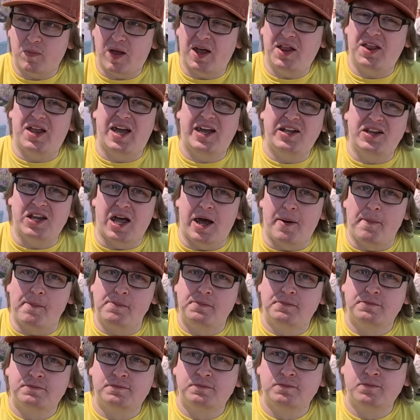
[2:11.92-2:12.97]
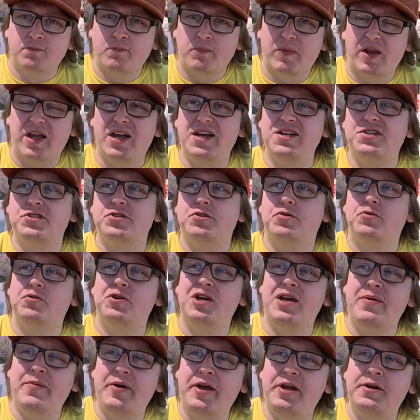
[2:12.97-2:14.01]
I like that. It's
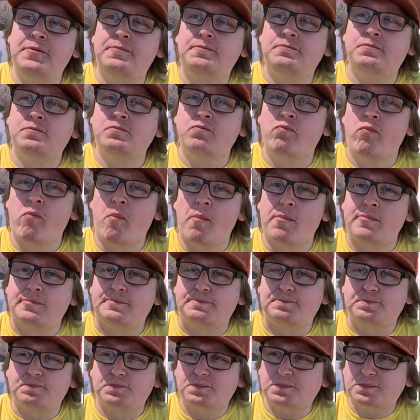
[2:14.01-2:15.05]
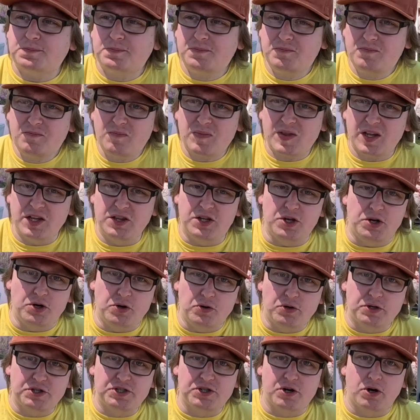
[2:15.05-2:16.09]
creamy. The
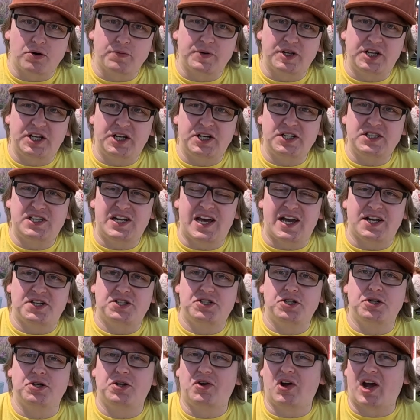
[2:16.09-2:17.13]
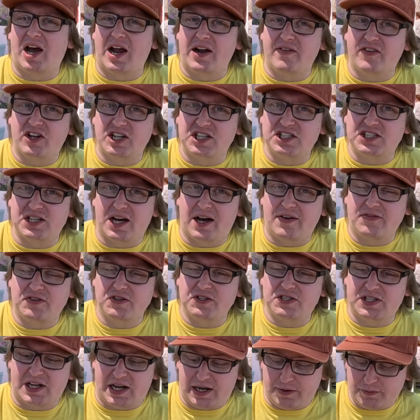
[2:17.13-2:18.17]
noodles are a really good texture. They're kind of on the
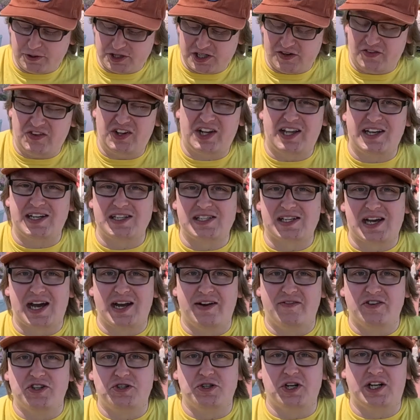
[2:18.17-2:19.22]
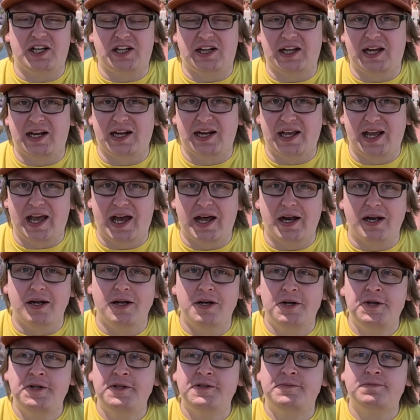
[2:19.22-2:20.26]
softer side, which I feel like is kind of a tricky thing to get
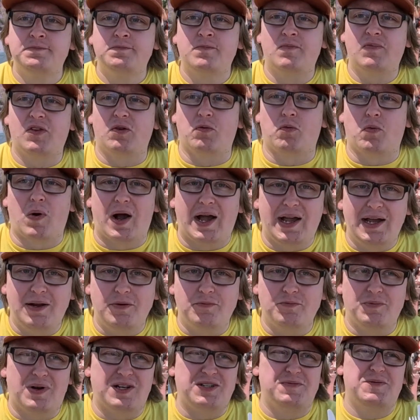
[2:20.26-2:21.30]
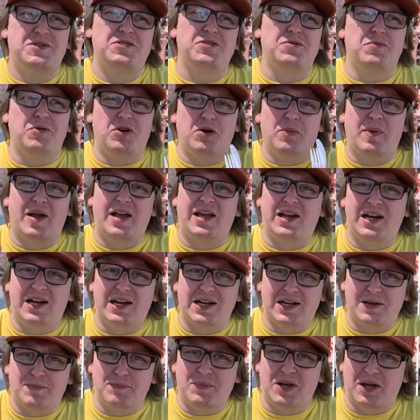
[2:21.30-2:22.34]
right, especially when you're making
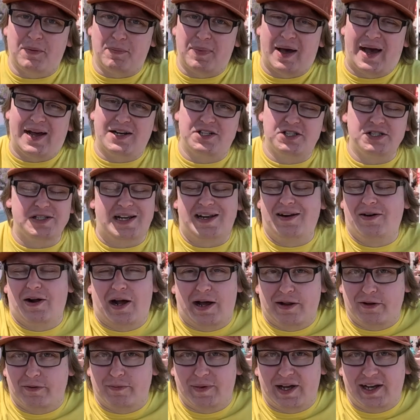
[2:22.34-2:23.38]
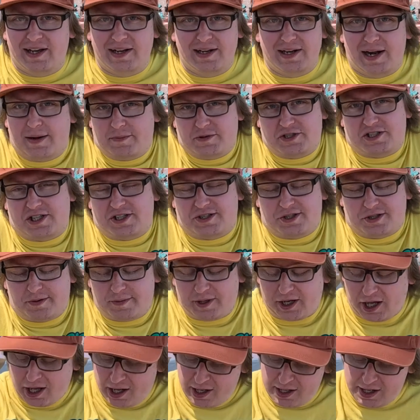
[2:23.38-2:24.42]
it in big batches. I don't know how they're making it, I'm just
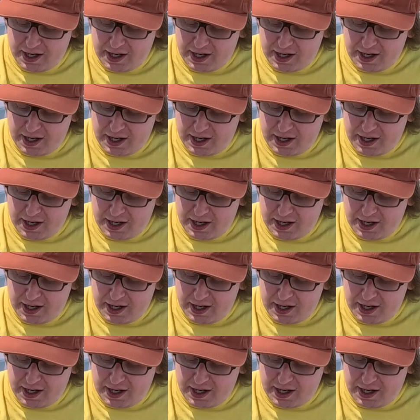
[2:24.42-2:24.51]
assuming.